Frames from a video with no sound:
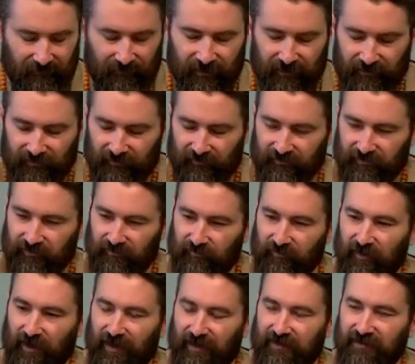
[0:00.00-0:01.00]
but it also
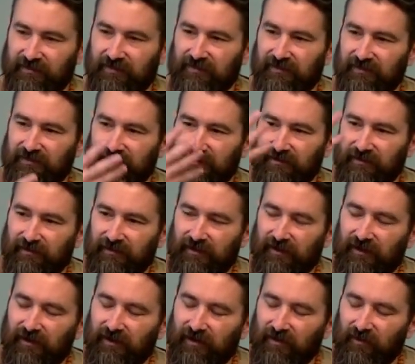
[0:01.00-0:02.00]
rises.
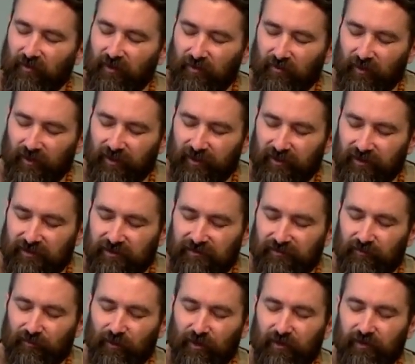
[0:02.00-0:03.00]
When one thinks
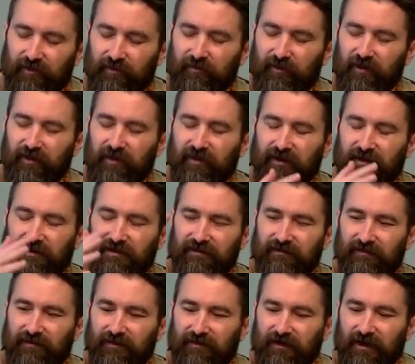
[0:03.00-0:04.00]
of water, one thinks
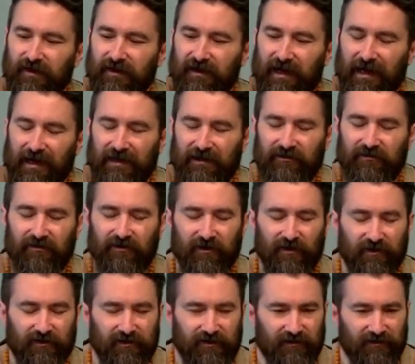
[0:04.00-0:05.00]
of the great
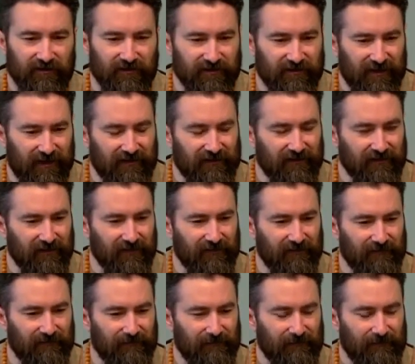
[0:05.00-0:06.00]
hydrological cycle
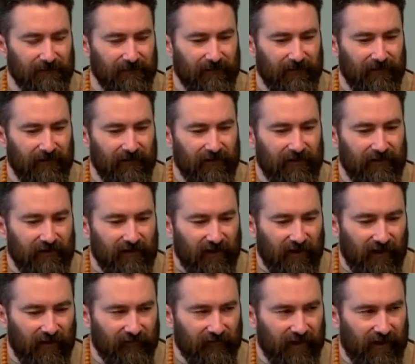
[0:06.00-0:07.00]

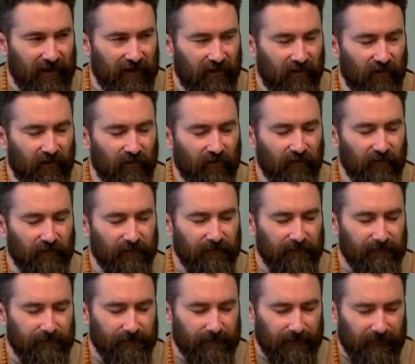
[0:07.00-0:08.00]
of how
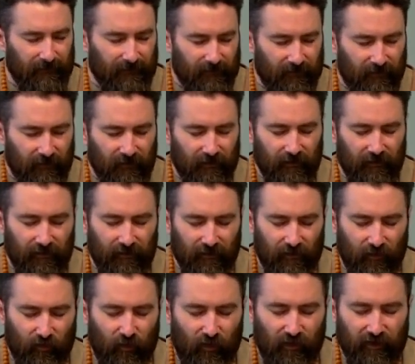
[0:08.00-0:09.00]

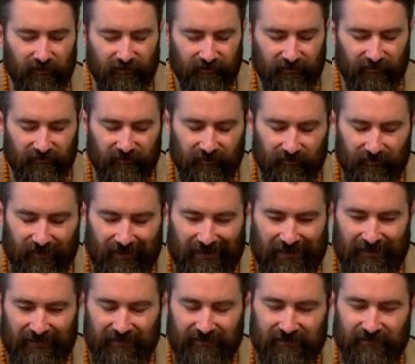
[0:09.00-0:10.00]
the water of the
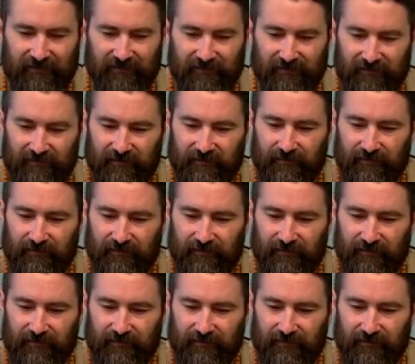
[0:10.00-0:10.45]
planet